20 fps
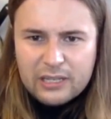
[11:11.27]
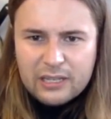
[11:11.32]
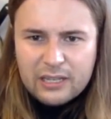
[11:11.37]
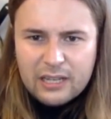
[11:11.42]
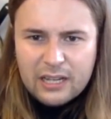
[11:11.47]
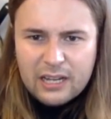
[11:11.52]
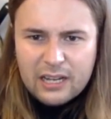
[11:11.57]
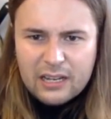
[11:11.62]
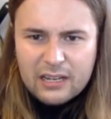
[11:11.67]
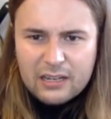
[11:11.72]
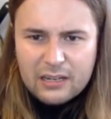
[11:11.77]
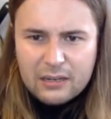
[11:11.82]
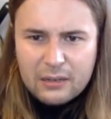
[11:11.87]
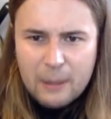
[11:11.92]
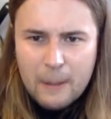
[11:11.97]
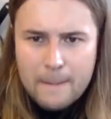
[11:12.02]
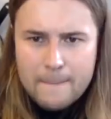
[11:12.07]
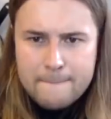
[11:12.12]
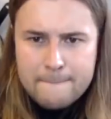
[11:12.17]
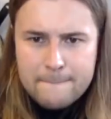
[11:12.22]
Oh.
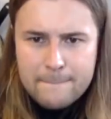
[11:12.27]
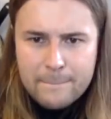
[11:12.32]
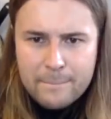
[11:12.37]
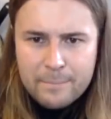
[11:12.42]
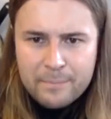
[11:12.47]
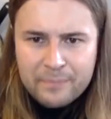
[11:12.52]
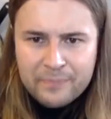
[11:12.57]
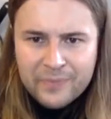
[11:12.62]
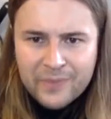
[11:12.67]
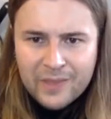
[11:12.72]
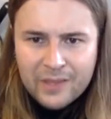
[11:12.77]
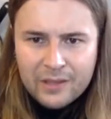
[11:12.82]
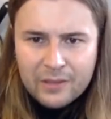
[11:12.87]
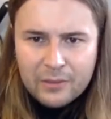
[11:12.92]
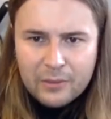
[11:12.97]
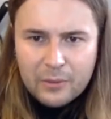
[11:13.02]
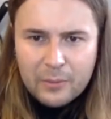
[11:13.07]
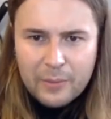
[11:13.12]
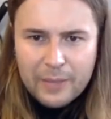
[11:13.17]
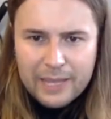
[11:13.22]

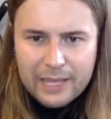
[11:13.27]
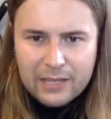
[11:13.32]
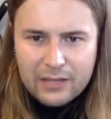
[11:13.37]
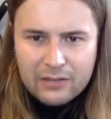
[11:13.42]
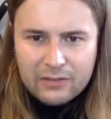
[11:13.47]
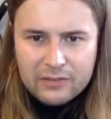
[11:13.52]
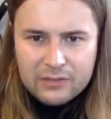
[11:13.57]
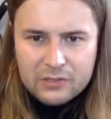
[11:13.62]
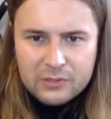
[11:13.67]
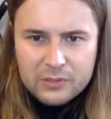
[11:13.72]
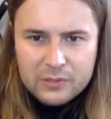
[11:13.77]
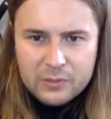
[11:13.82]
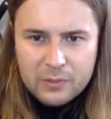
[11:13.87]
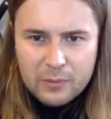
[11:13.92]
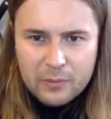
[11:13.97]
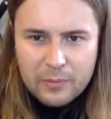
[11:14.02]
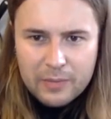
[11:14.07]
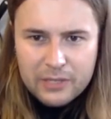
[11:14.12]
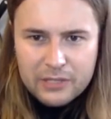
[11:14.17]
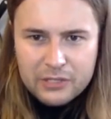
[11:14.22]
The Bake Off. There's always one
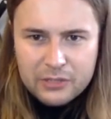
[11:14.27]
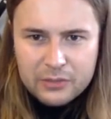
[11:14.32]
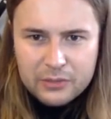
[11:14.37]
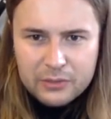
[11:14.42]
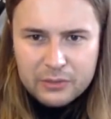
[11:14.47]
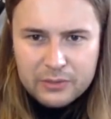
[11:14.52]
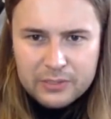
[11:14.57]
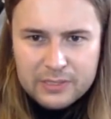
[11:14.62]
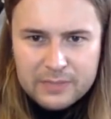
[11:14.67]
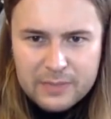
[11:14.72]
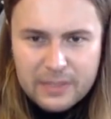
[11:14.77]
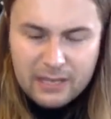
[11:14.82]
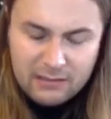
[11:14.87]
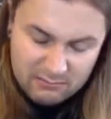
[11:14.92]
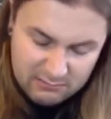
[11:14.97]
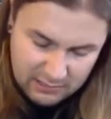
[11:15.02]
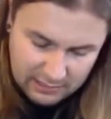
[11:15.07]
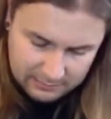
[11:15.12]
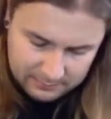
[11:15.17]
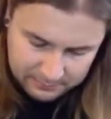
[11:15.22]
bitch who annoys me.
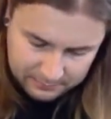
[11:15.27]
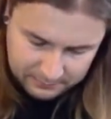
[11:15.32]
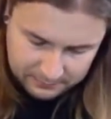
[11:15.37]
Well.